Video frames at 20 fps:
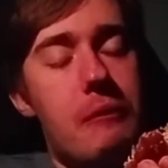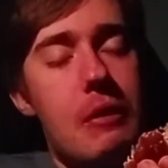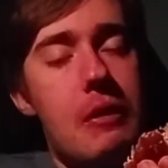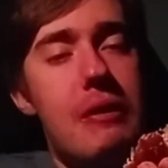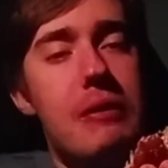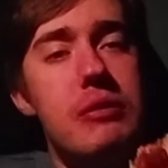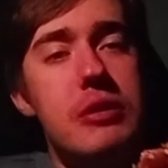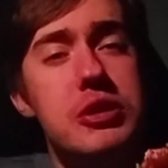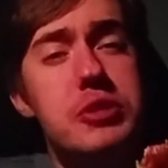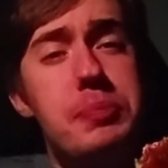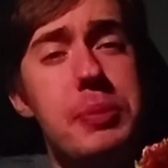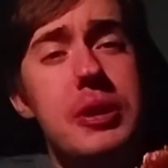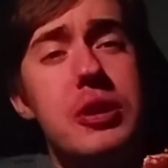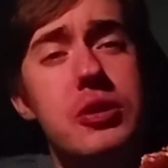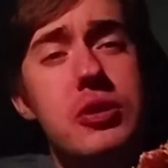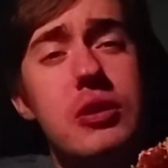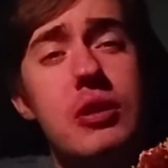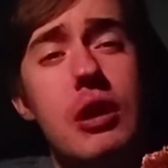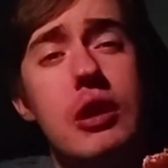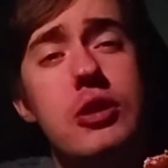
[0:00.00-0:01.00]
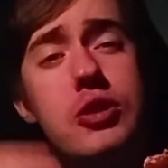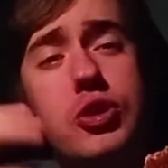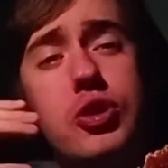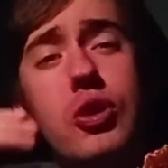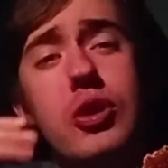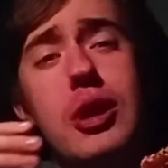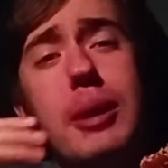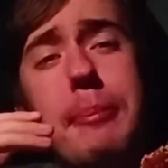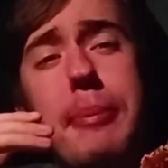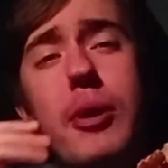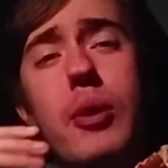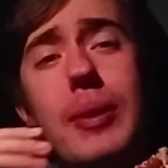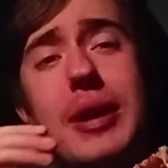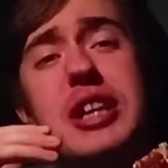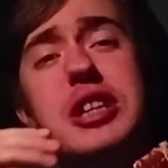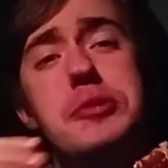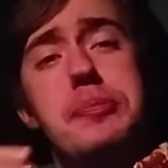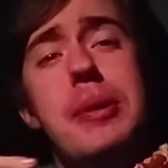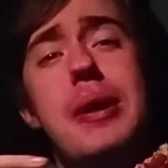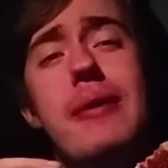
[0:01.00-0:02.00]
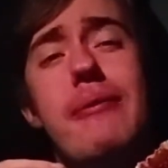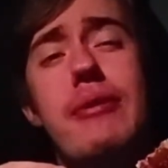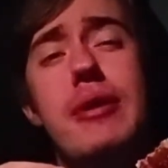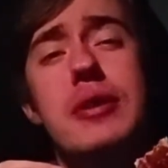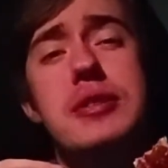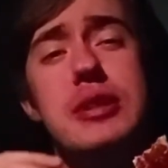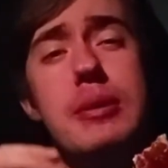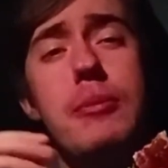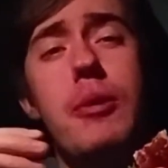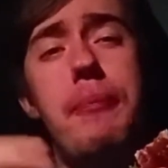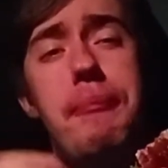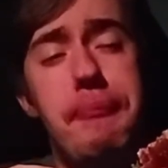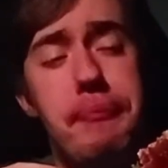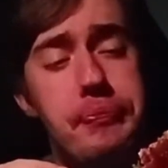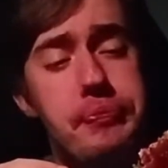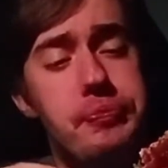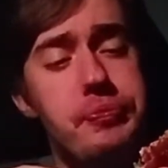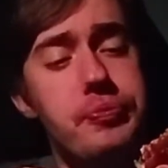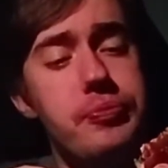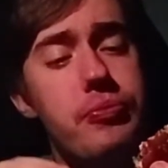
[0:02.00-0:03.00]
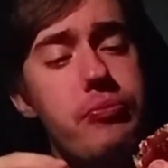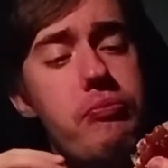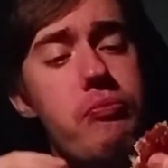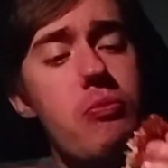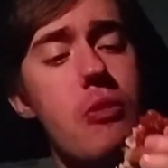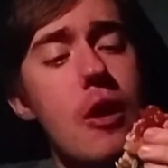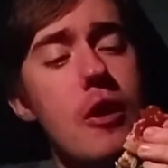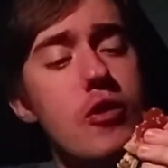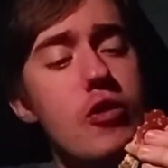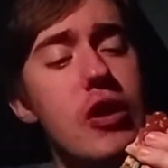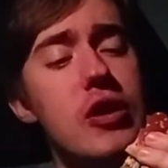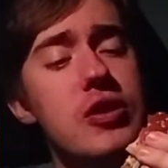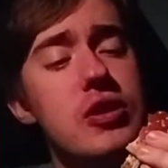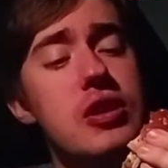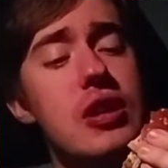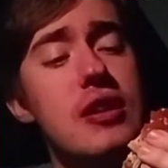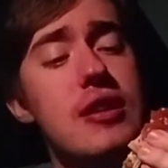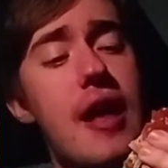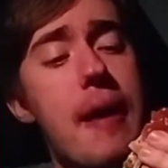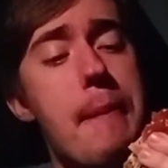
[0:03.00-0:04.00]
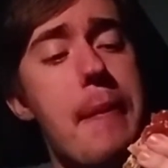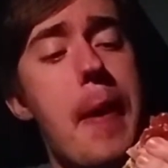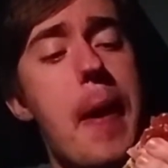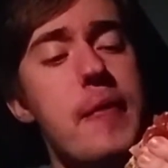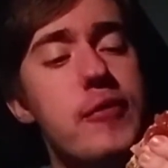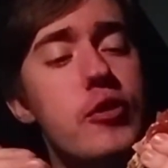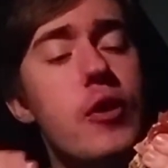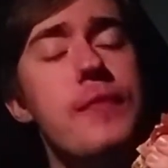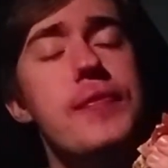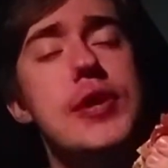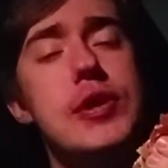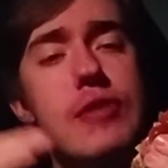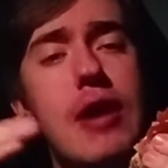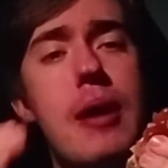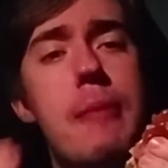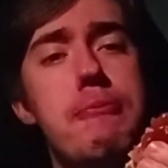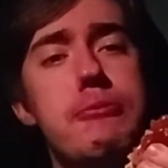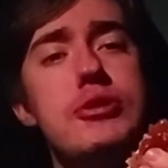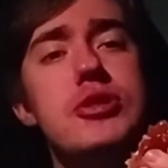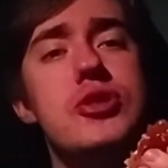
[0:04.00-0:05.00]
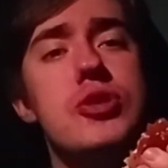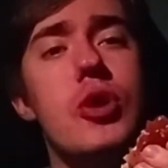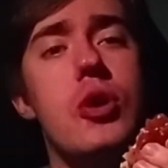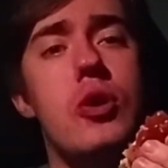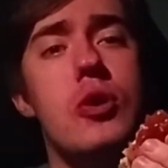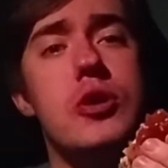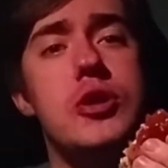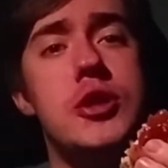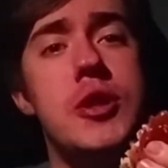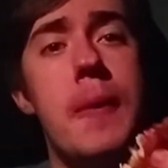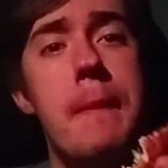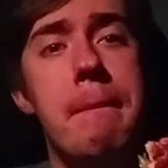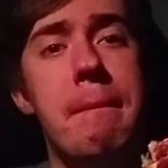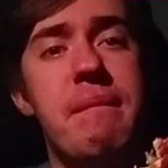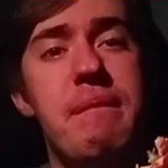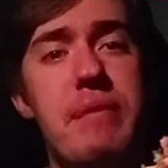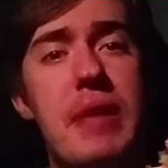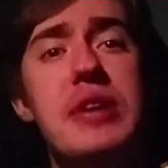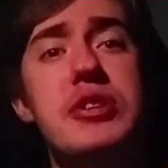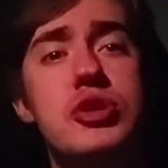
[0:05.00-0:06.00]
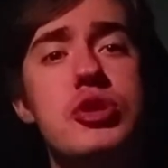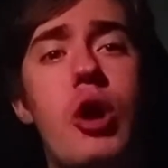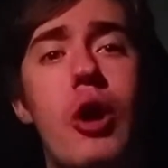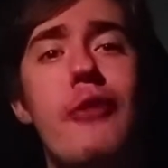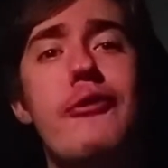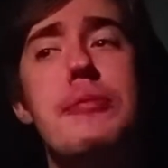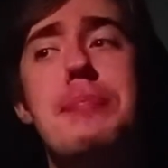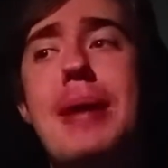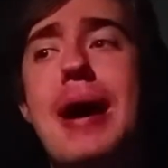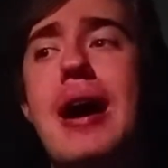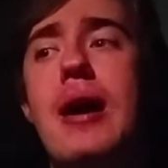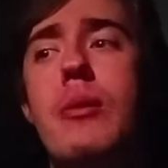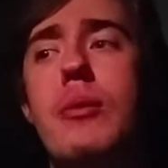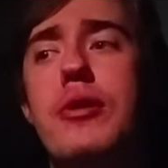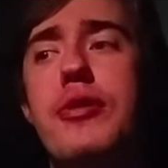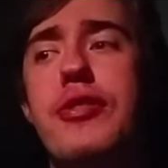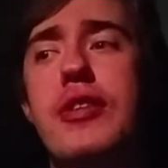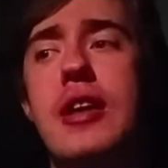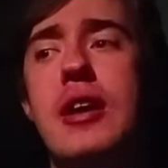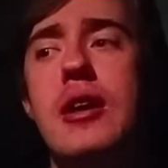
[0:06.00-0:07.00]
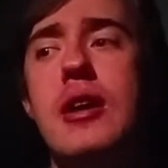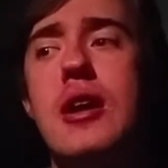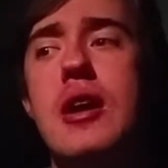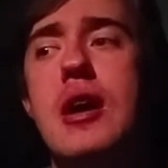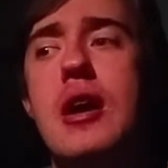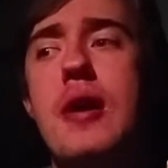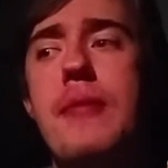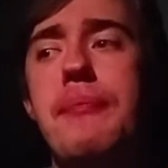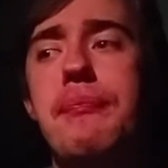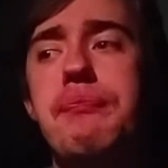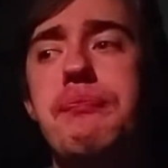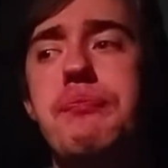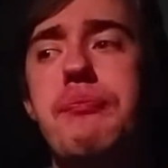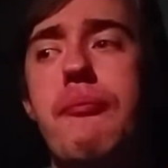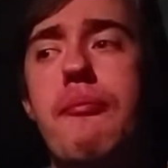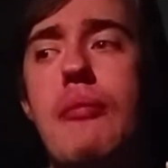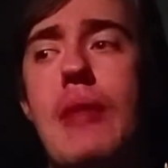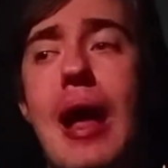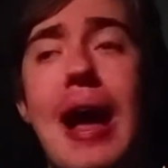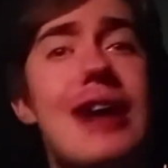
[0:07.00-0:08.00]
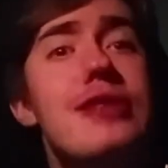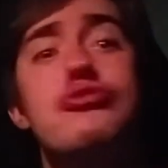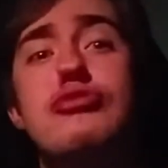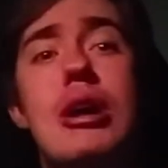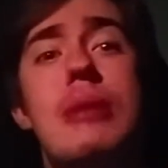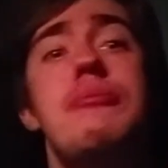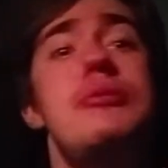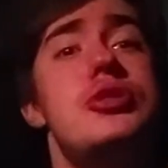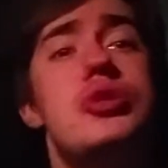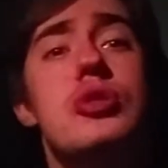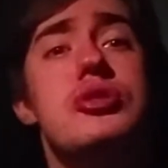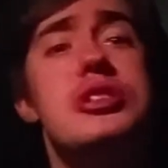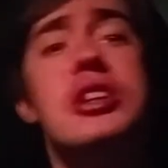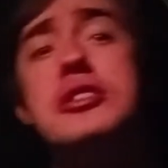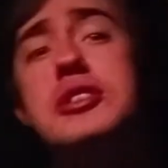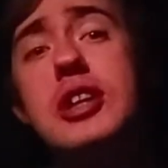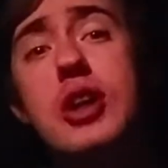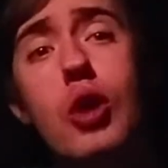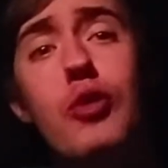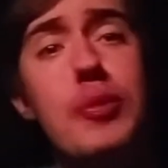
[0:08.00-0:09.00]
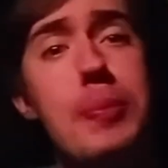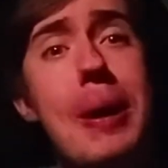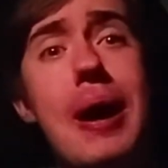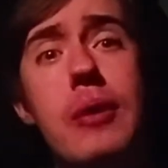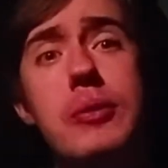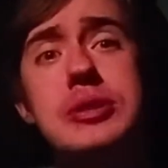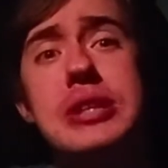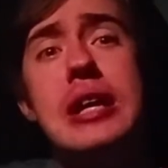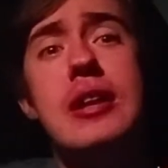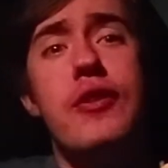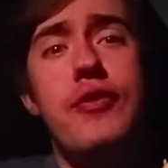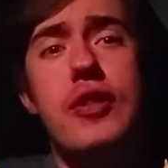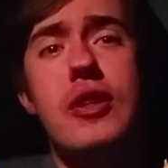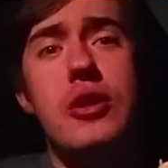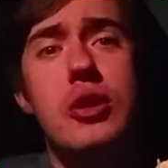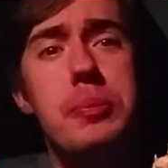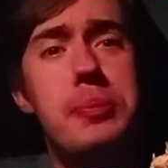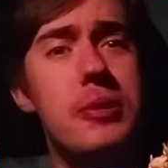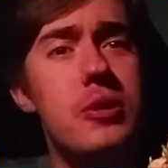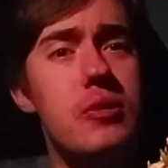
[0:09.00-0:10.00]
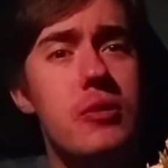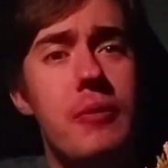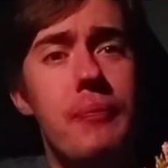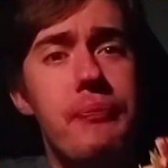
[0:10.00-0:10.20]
It's been an enjoyable experience. I'm not trying to deny that, but I've got the cranberry sauce as an overpower thing. As cranberry sauce does, it overpowers anything. You put